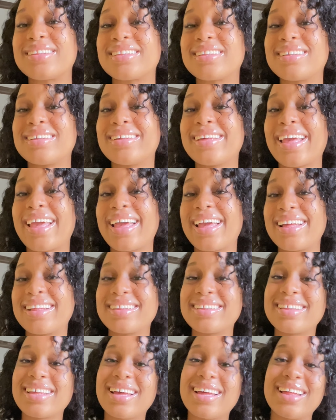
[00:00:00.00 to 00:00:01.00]
to
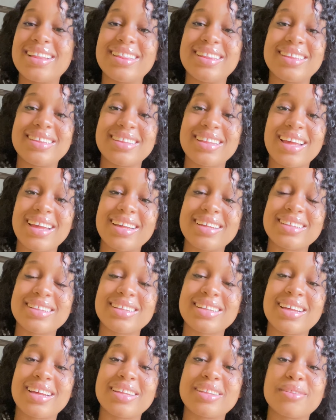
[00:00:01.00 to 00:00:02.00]
enter the science
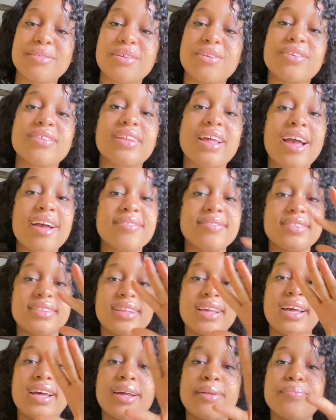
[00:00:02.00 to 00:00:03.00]
class, because
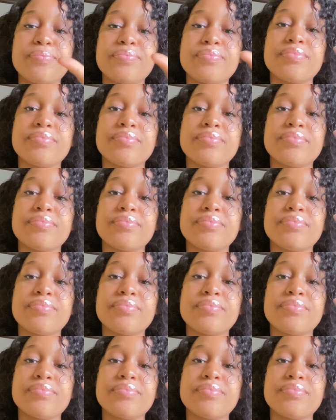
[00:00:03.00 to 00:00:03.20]
after